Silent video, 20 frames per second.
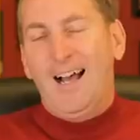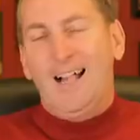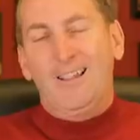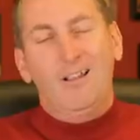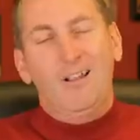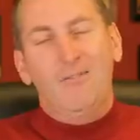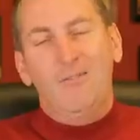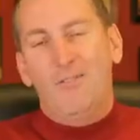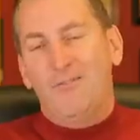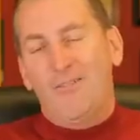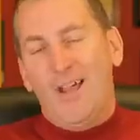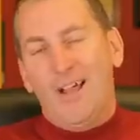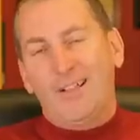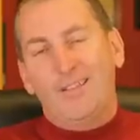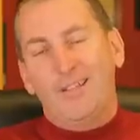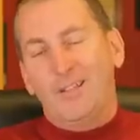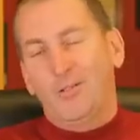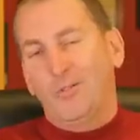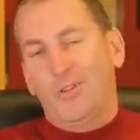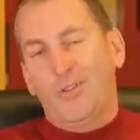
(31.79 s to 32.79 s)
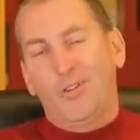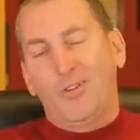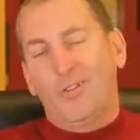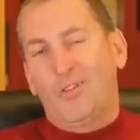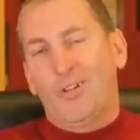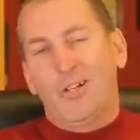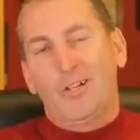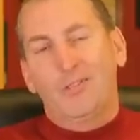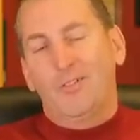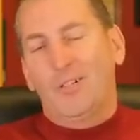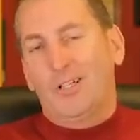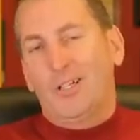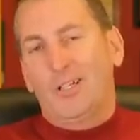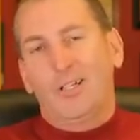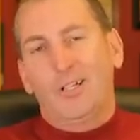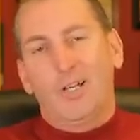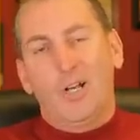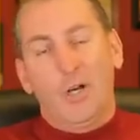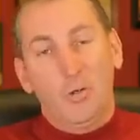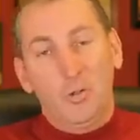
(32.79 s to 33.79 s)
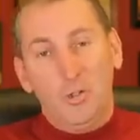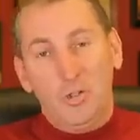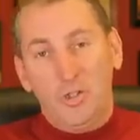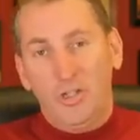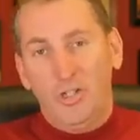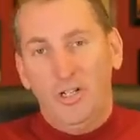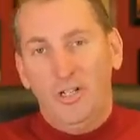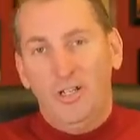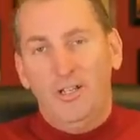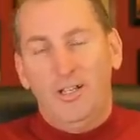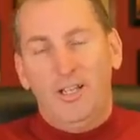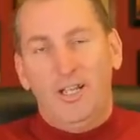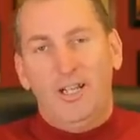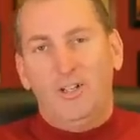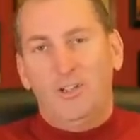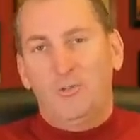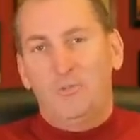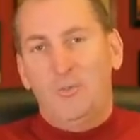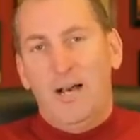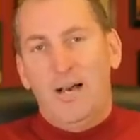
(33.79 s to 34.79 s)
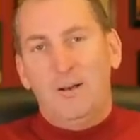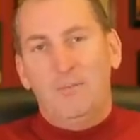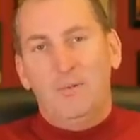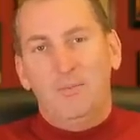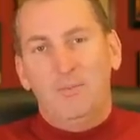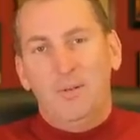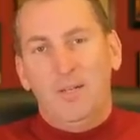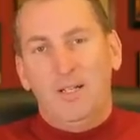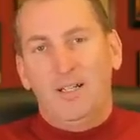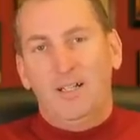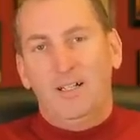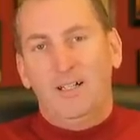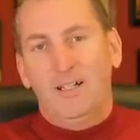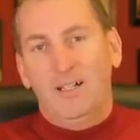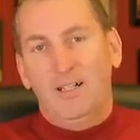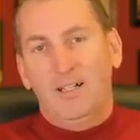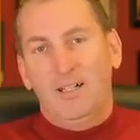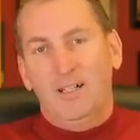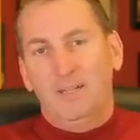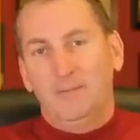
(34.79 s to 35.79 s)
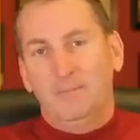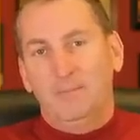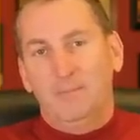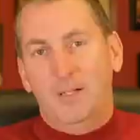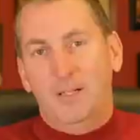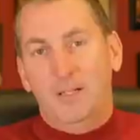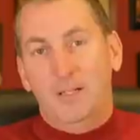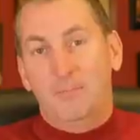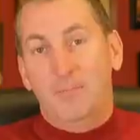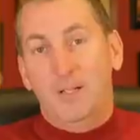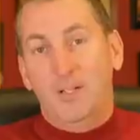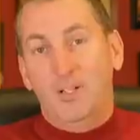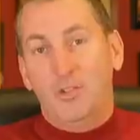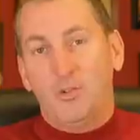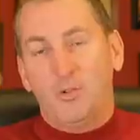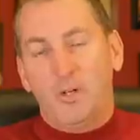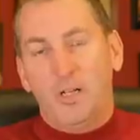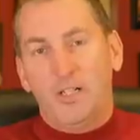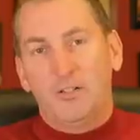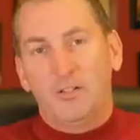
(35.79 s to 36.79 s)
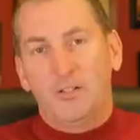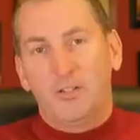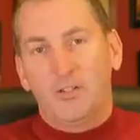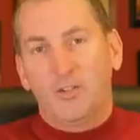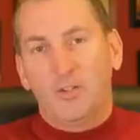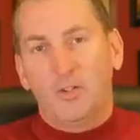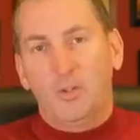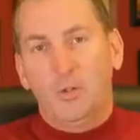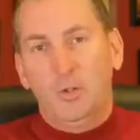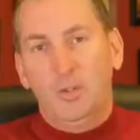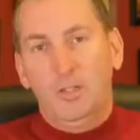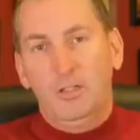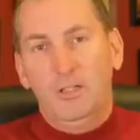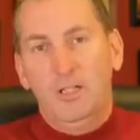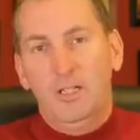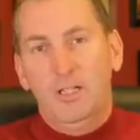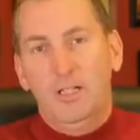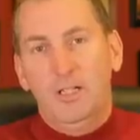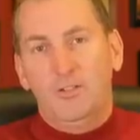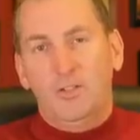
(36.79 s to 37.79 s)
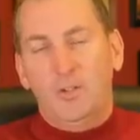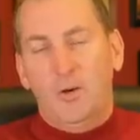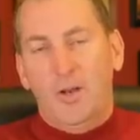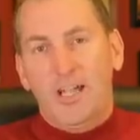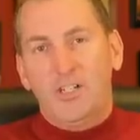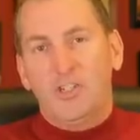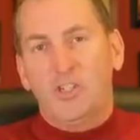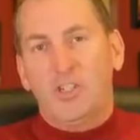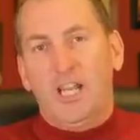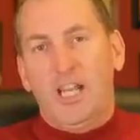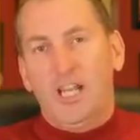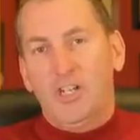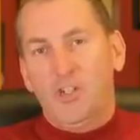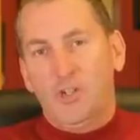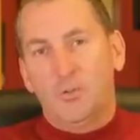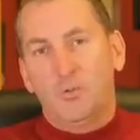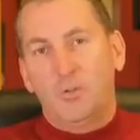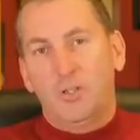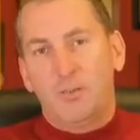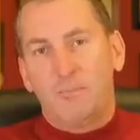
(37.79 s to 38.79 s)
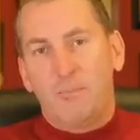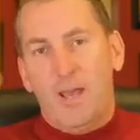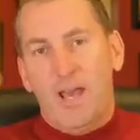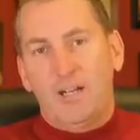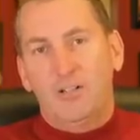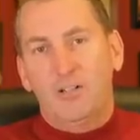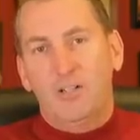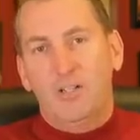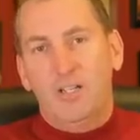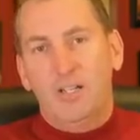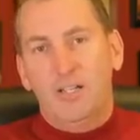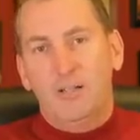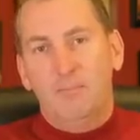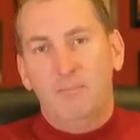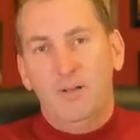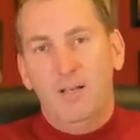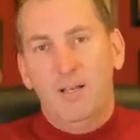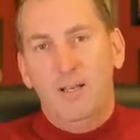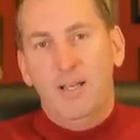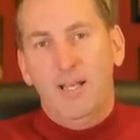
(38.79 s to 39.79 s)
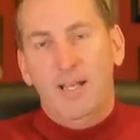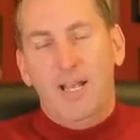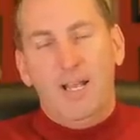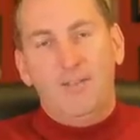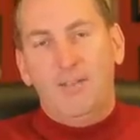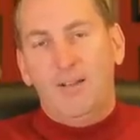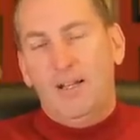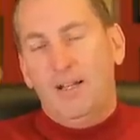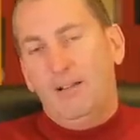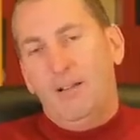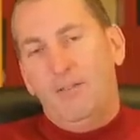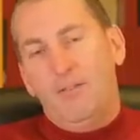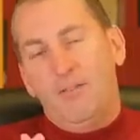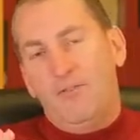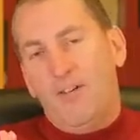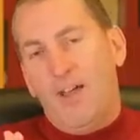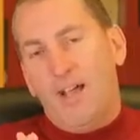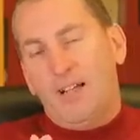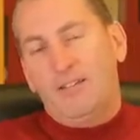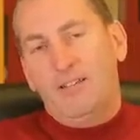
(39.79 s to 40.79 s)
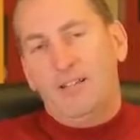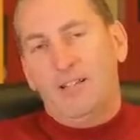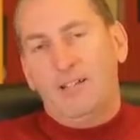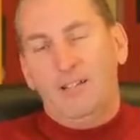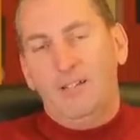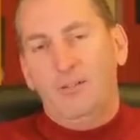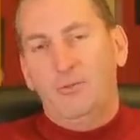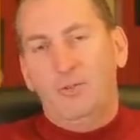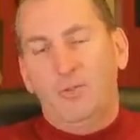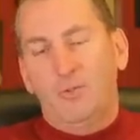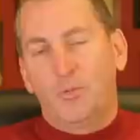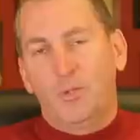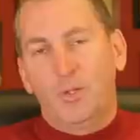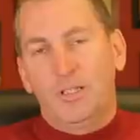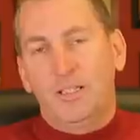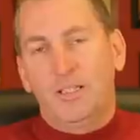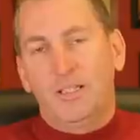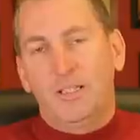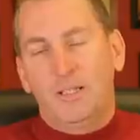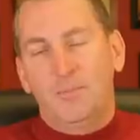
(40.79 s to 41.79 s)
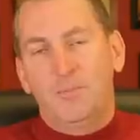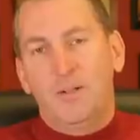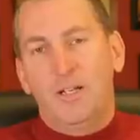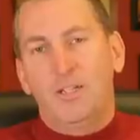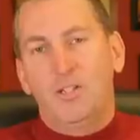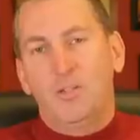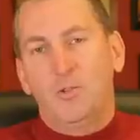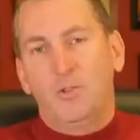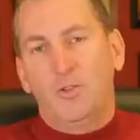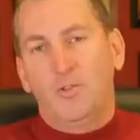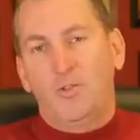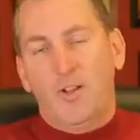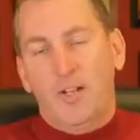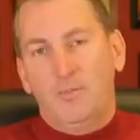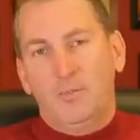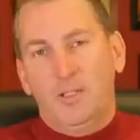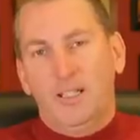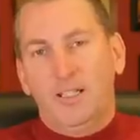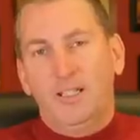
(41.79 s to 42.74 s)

I love the fact that he was the son of a coach and his mom had been a, um, an administrator in school, so education really mattered to him. And then I love the fact that he was really committed to his family.